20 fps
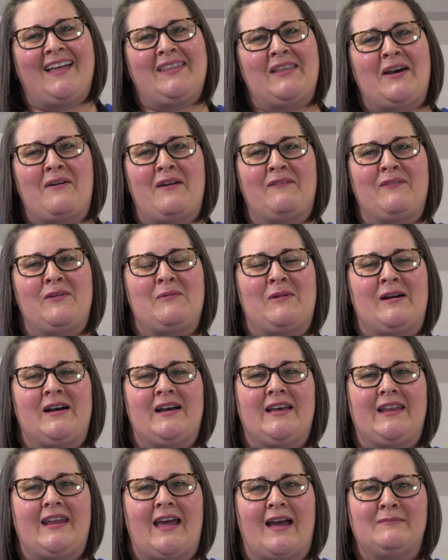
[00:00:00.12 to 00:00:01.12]
Hello
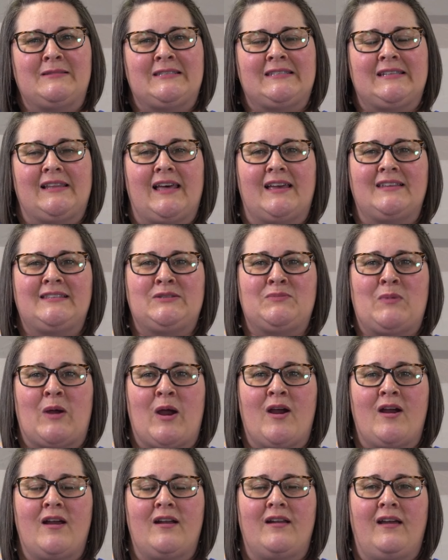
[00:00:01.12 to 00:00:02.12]
everyone, I'm Celeste
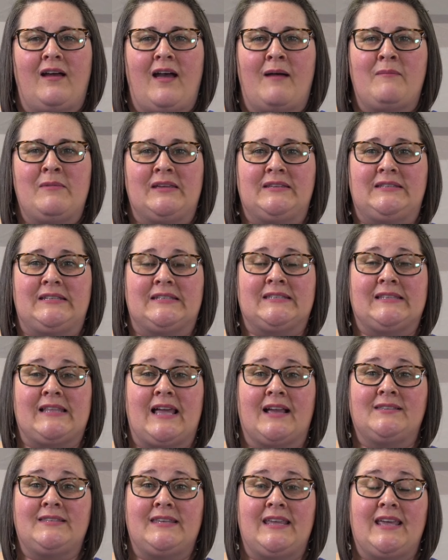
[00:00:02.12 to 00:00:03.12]
Byrd. I'm a
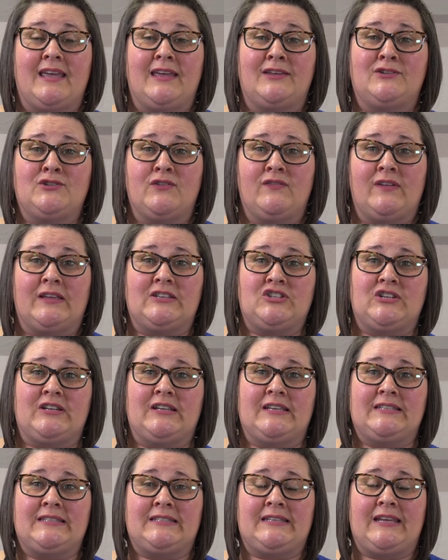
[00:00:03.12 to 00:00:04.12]
dyslexia
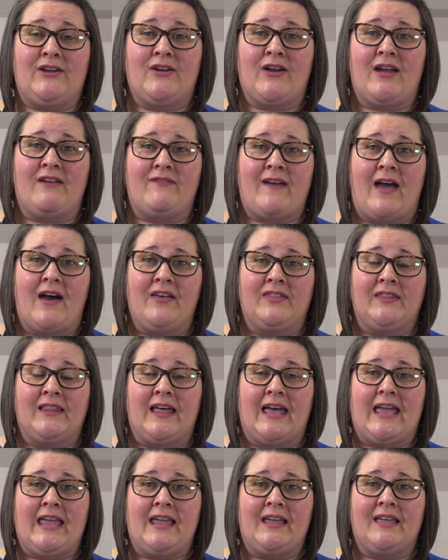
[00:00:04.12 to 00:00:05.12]
interventionist here at Fountain
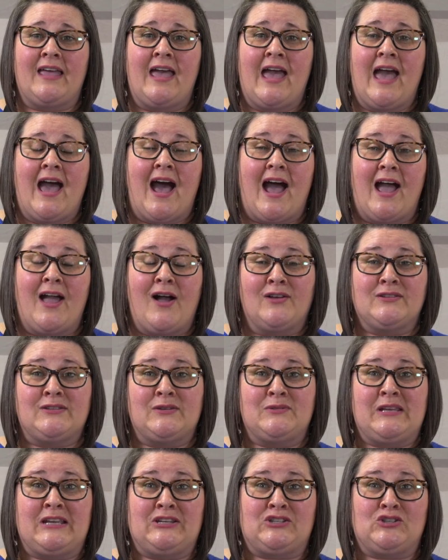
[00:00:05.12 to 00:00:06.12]
Lake. I
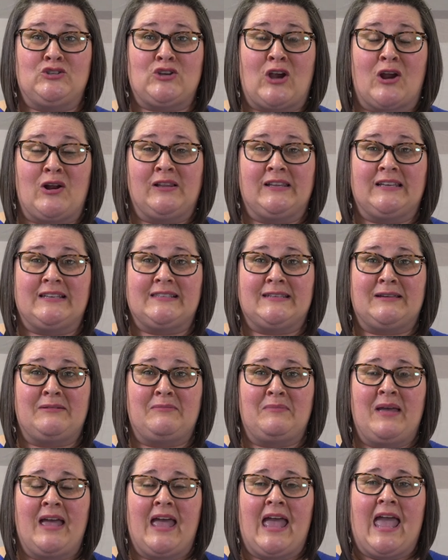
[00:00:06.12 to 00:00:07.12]
also teach
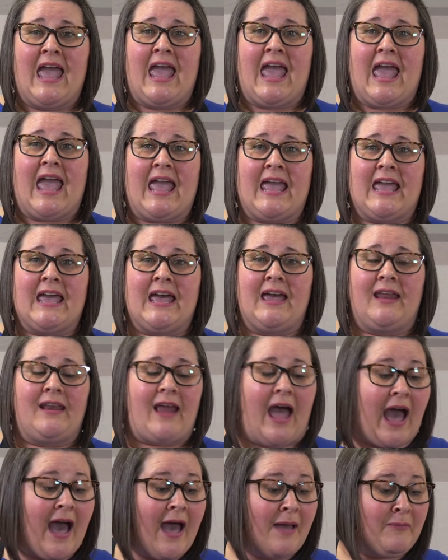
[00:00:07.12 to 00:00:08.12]
journalism, and
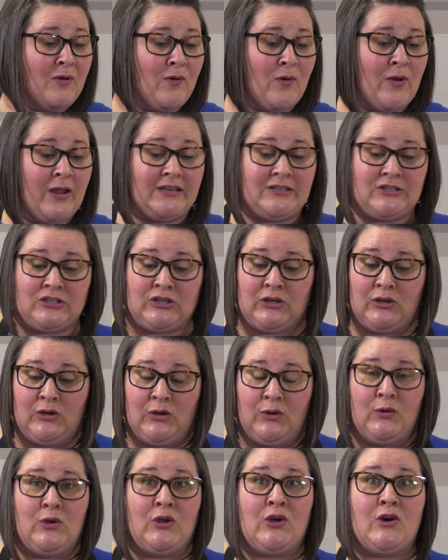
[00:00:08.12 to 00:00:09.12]
I'm going
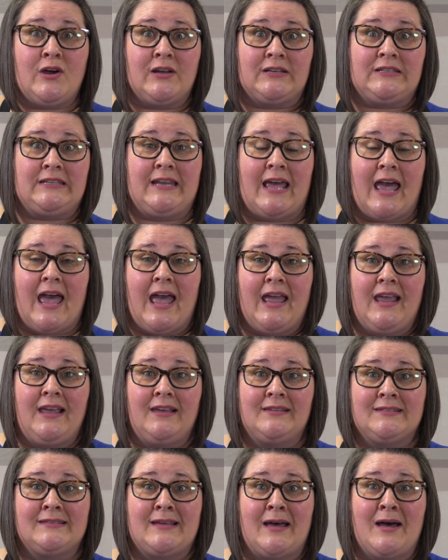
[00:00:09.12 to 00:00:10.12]
to cook
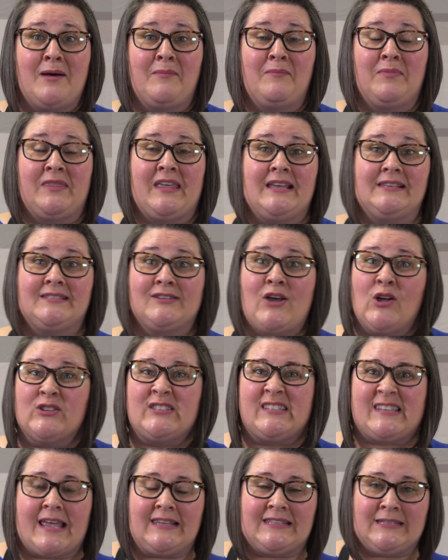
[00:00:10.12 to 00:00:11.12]
today some things called
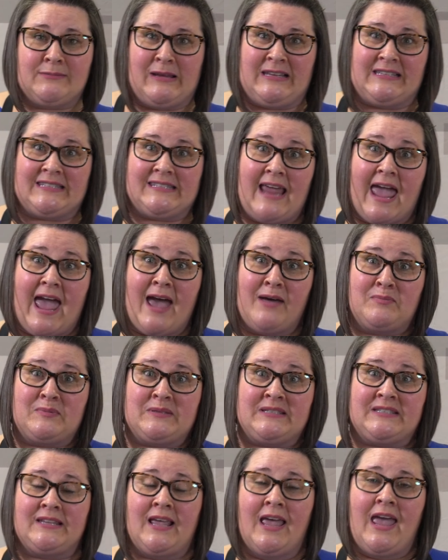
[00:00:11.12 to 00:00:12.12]
Sesame
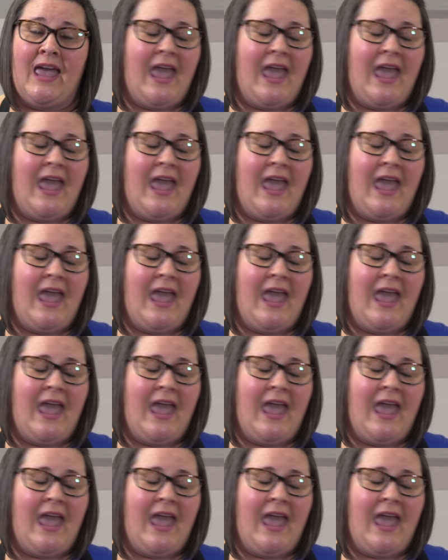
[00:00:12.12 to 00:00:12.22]
Snaps.